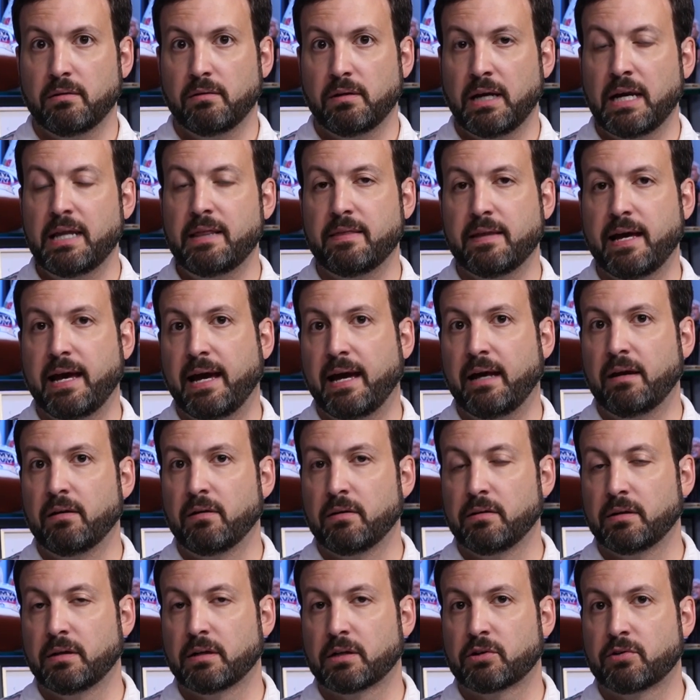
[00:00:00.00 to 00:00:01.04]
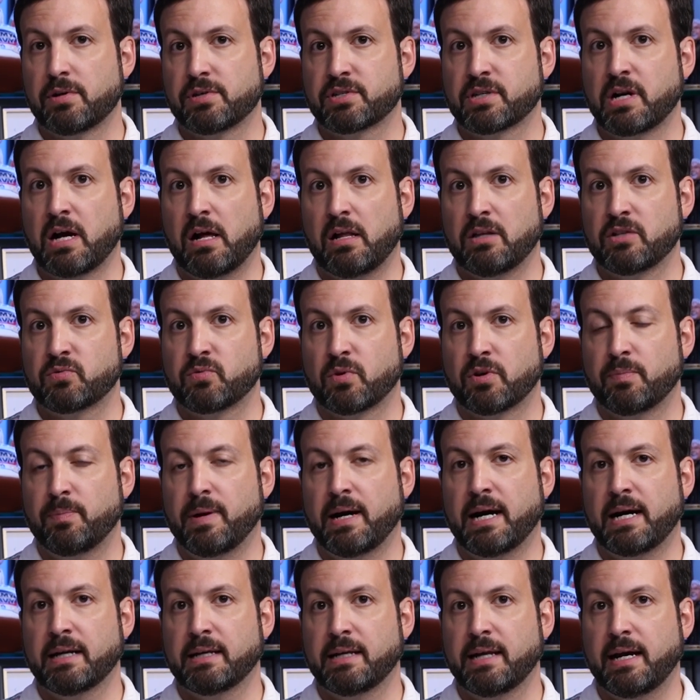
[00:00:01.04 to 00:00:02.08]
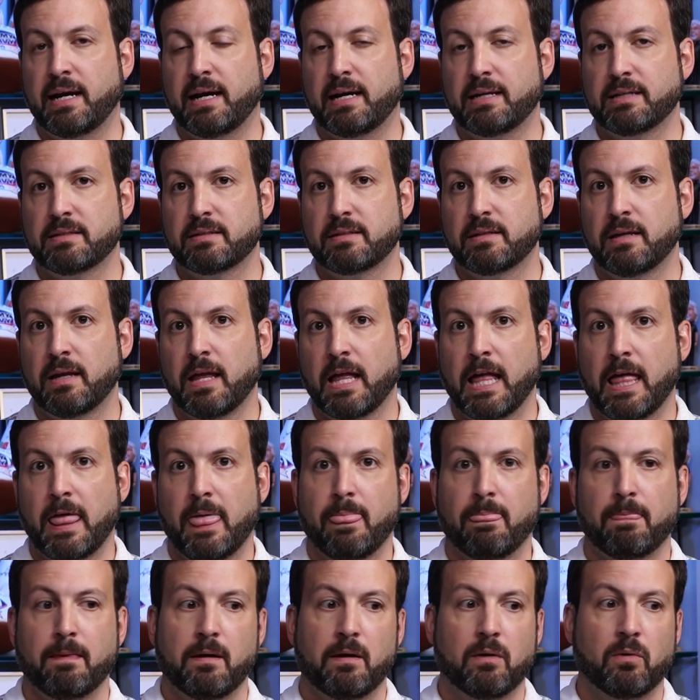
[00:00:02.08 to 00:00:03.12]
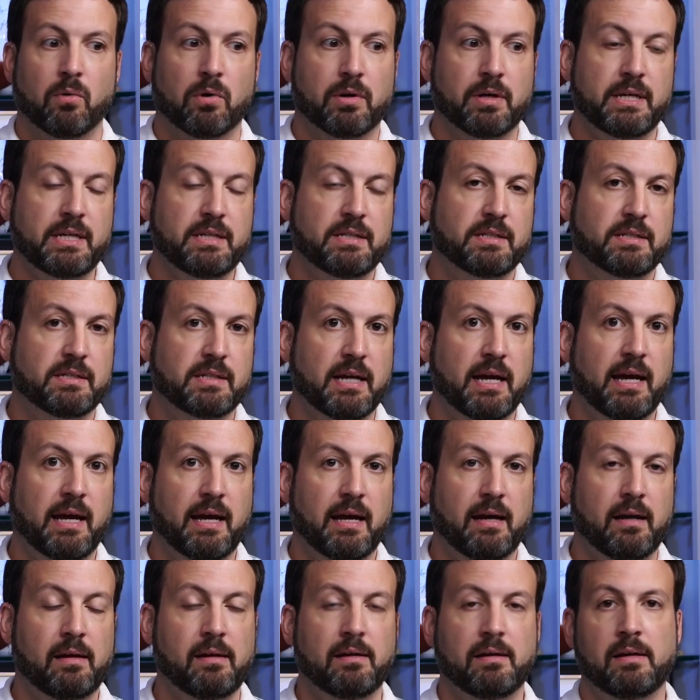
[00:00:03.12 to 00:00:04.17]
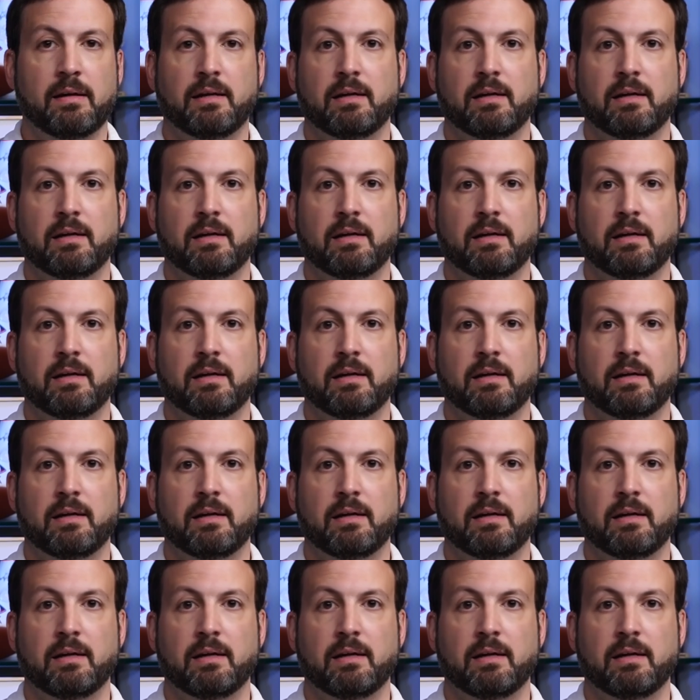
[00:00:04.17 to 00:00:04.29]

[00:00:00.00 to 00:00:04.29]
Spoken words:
in that on the Chris Collinsworth podcast, where he said,